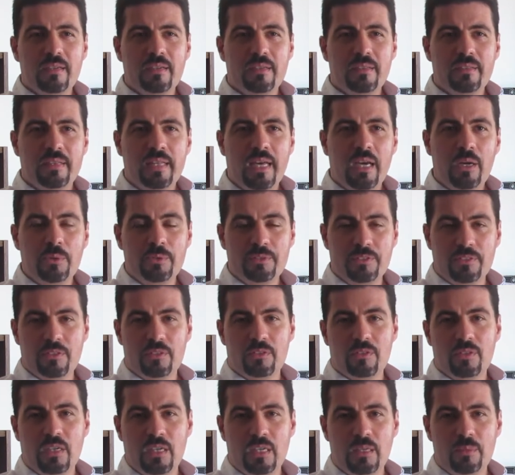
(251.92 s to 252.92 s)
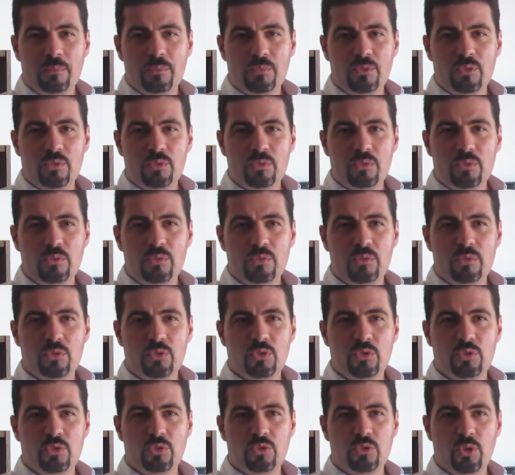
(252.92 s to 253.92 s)
now it's the time to
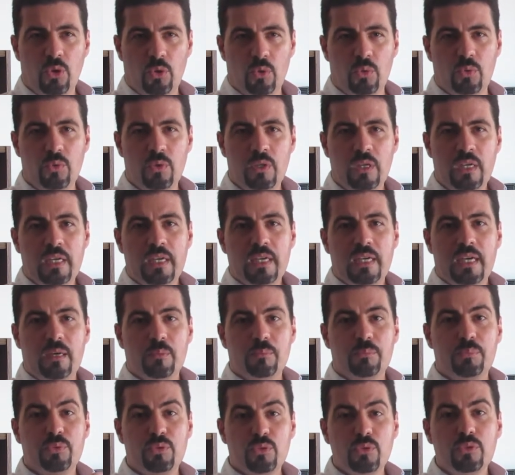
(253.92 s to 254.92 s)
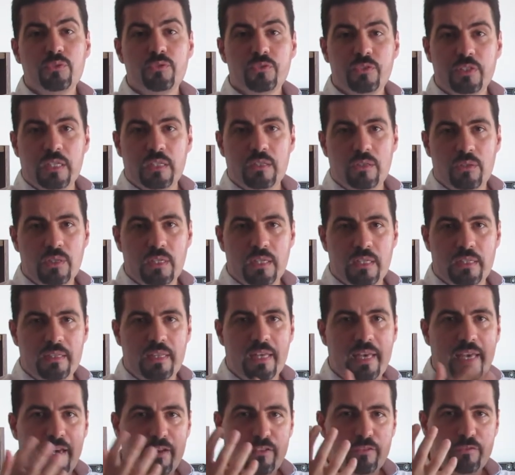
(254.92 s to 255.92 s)
show and prove that
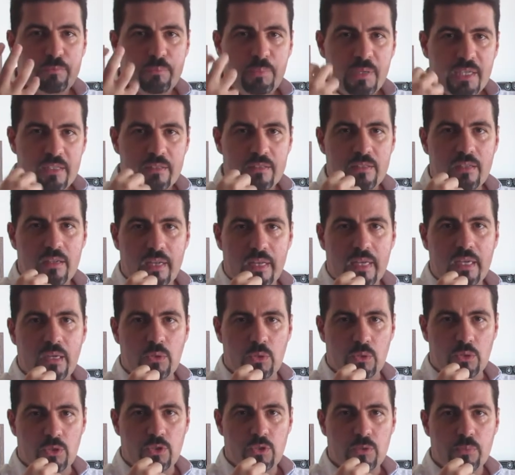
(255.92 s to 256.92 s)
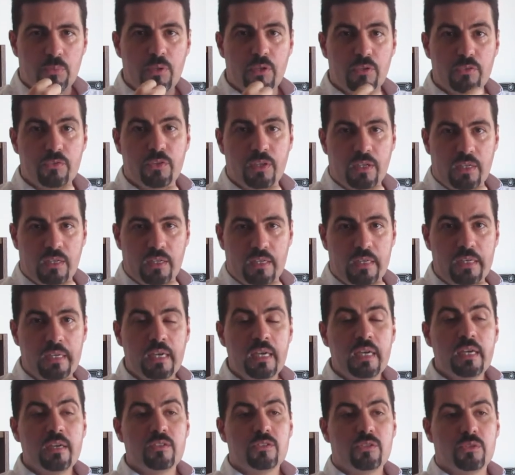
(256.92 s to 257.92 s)
they have picked the language perfectly,
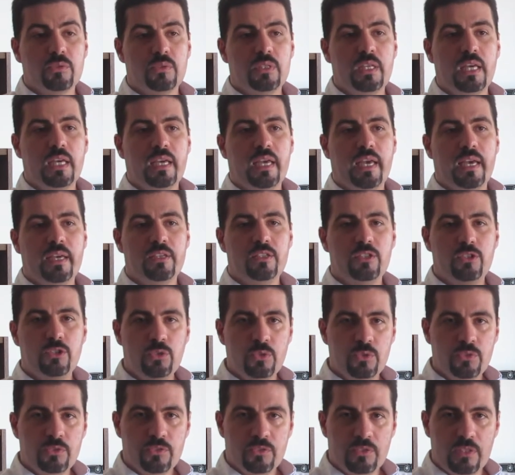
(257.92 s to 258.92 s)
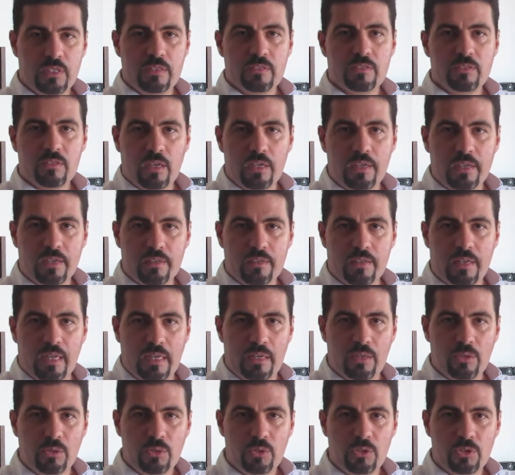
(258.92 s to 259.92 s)
so they can use this target
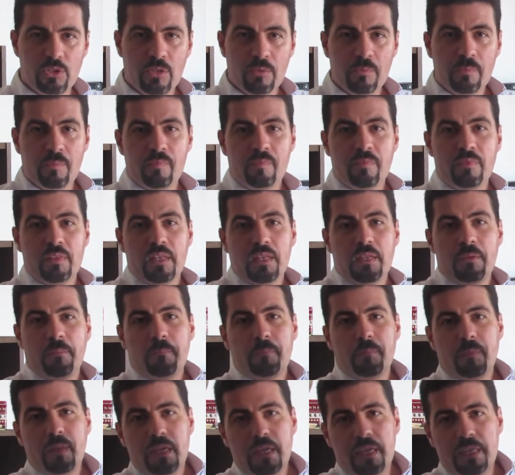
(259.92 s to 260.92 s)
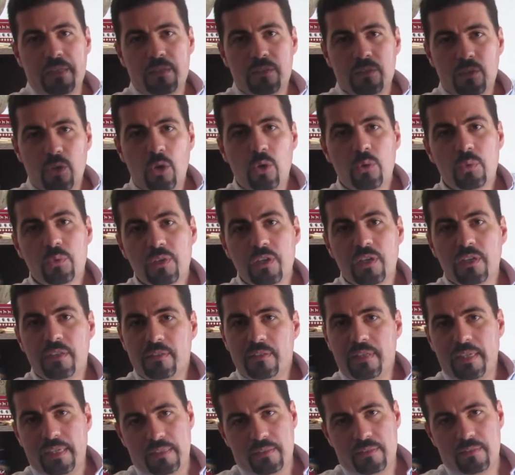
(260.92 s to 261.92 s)
language in their own
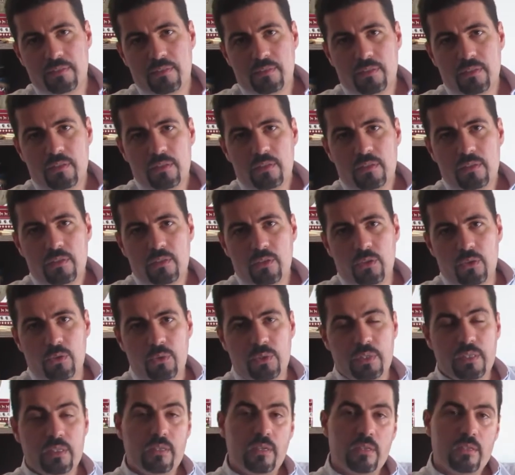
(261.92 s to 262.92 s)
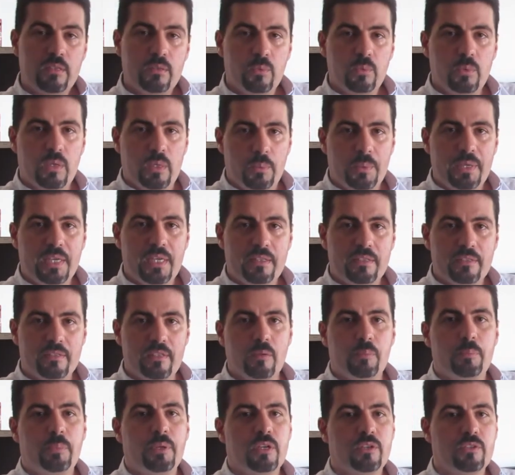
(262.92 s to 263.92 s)
context, or in the other way we can say
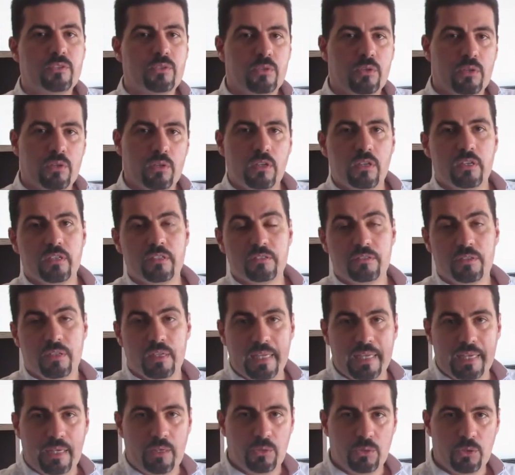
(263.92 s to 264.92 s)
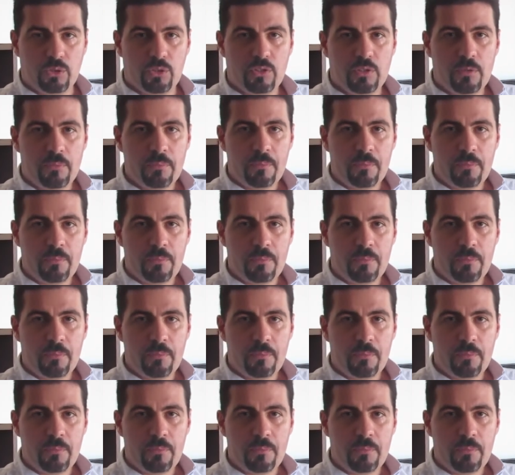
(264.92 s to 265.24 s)
personalize the language.